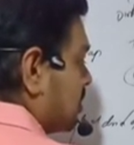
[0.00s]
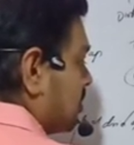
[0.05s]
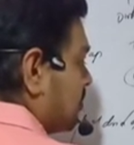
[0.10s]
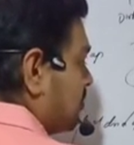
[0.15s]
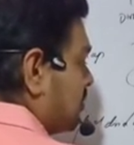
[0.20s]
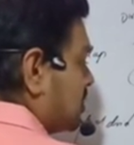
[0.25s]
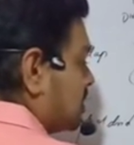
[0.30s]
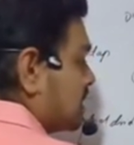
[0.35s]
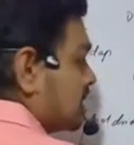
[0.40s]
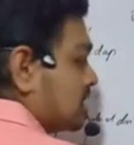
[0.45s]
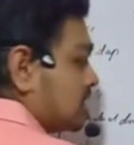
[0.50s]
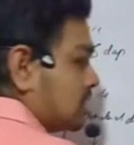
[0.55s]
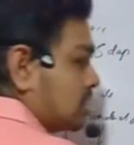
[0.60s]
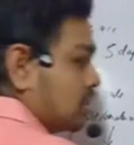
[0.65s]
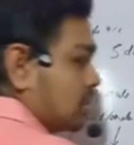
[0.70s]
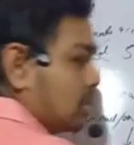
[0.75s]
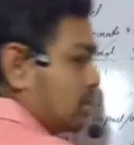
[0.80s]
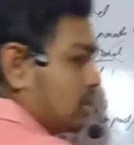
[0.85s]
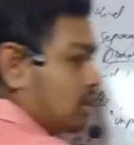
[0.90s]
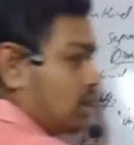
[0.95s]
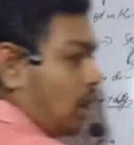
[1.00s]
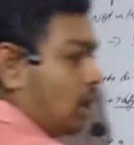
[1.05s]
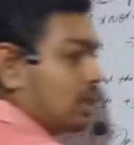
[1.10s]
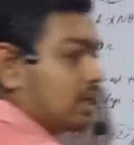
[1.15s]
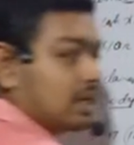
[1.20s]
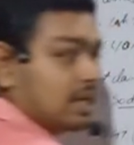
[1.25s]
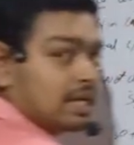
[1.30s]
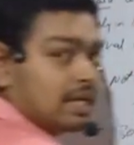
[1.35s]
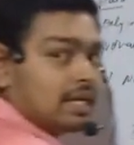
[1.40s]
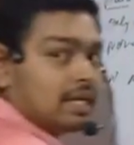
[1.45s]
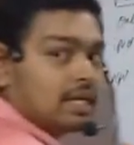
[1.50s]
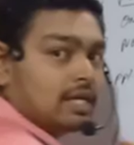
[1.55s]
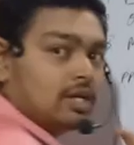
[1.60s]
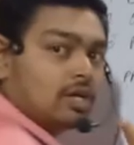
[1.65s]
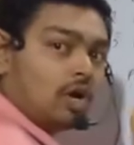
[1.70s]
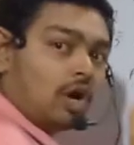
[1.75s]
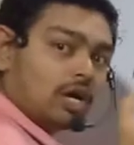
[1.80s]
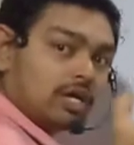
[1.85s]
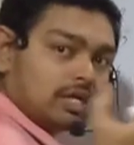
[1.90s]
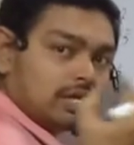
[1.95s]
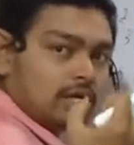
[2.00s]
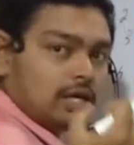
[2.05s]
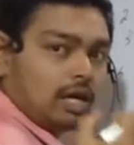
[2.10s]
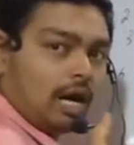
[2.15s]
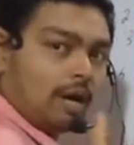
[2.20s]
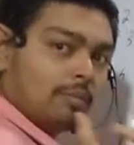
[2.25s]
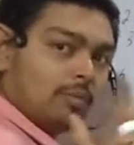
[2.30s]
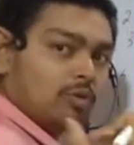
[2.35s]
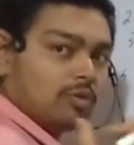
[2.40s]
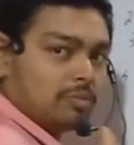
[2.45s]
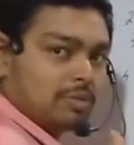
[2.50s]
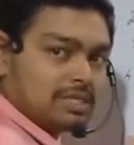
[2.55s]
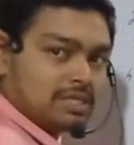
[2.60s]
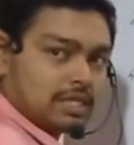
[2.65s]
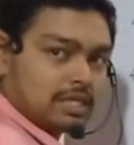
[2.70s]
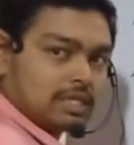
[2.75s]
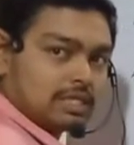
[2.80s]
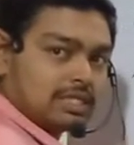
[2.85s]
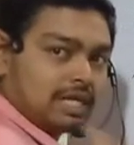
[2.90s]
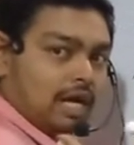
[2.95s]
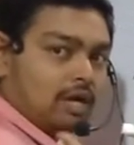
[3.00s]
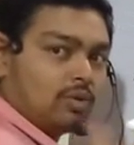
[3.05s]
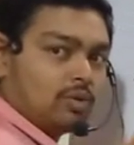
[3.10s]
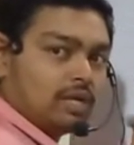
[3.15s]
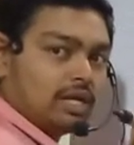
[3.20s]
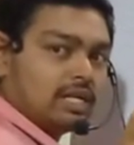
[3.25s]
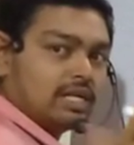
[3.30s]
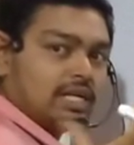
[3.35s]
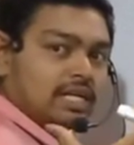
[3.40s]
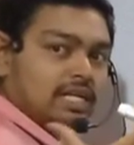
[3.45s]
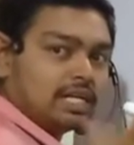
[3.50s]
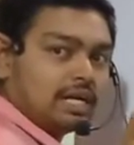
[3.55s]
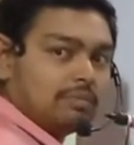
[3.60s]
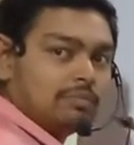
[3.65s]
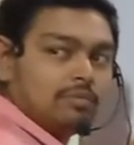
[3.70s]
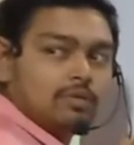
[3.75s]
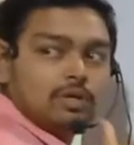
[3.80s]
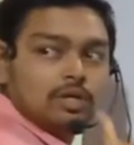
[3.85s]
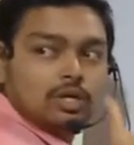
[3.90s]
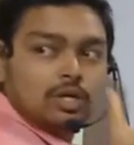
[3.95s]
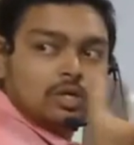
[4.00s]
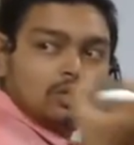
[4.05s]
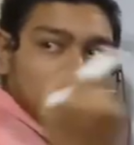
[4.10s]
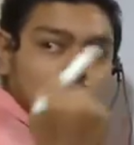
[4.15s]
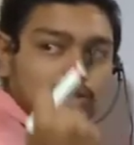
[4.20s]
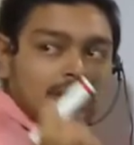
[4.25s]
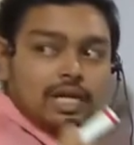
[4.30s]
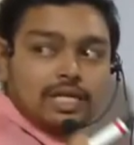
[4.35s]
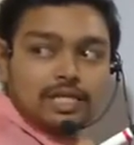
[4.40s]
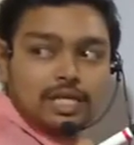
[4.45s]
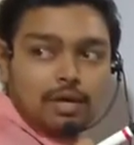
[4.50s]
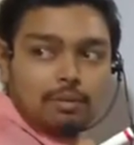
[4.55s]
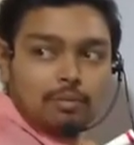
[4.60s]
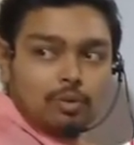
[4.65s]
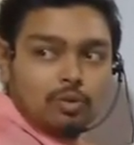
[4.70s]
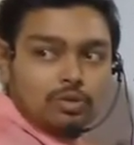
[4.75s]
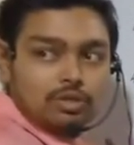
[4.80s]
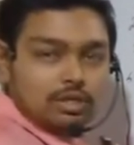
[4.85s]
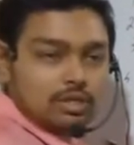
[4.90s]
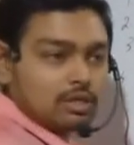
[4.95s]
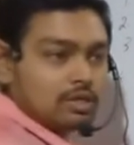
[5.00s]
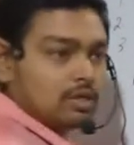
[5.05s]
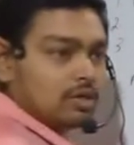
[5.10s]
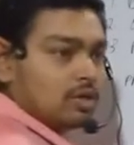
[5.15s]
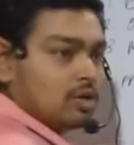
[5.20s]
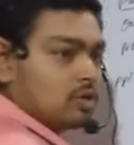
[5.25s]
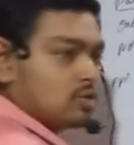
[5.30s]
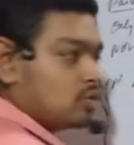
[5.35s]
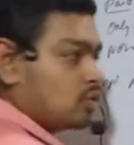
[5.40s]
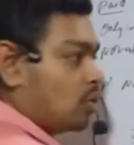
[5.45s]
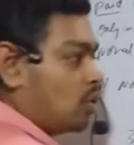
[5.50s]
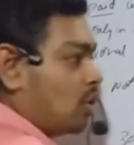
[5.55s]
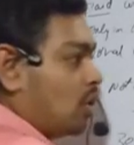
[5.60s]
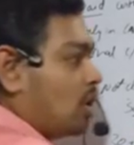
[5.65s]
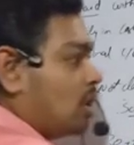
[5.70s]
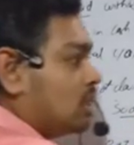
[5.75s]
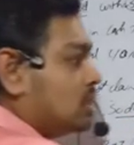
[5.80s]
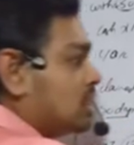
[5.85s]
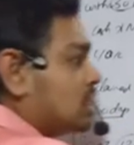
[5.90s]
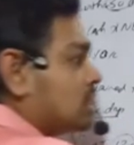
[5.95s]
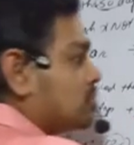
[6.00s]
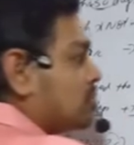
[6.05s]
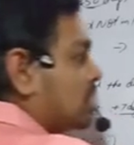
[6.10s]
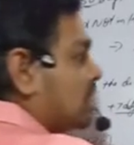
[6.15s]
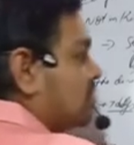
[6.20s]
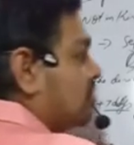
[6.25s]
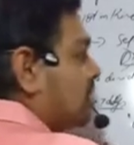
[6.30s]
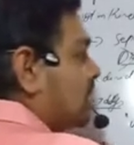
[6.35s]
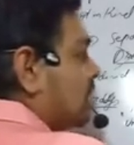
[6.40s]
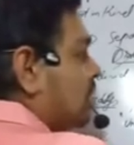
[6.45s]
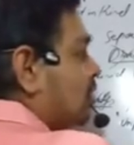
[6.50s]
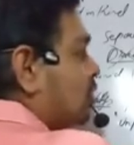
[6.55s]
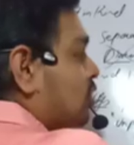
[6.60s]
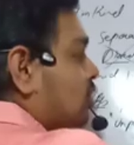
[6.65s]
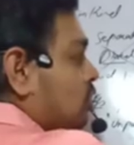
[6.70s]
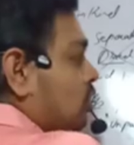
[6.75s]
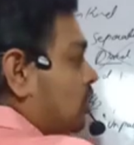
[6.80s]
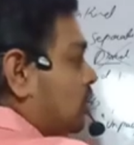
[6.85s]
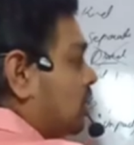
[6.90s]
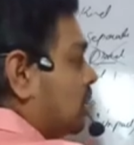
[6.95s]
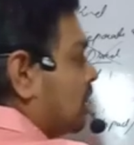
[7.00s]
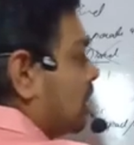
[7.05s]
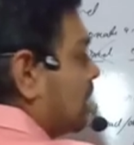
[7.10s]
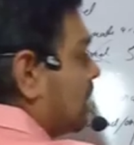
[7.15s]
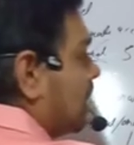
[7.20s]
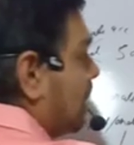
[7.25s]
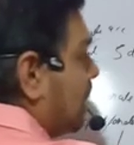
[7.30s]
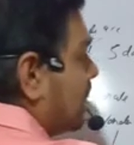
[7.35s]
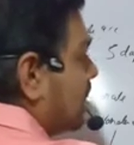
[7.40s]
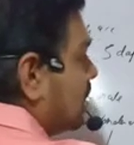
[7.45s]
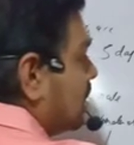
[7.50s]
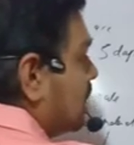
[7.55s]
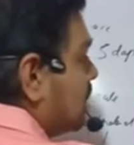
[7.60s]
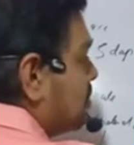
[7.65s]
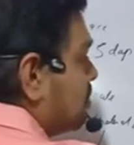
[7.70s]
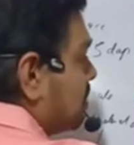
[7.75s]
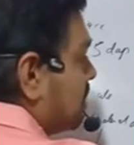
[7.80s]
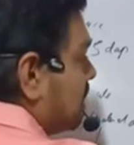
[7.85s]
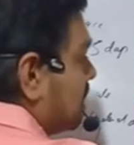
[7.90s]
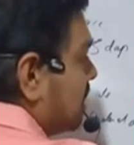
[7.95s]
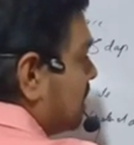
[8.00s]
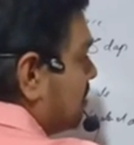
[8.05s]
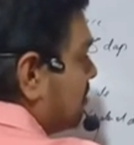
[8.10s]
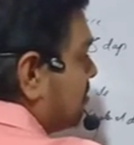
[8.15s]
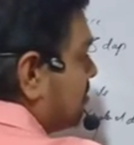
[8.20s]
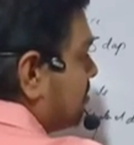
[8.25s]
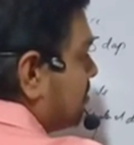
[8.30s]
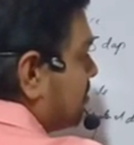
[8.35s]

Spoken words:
which is not got amount, means that the shareholder didn't come to get the amount. So all this money will go to IEPF.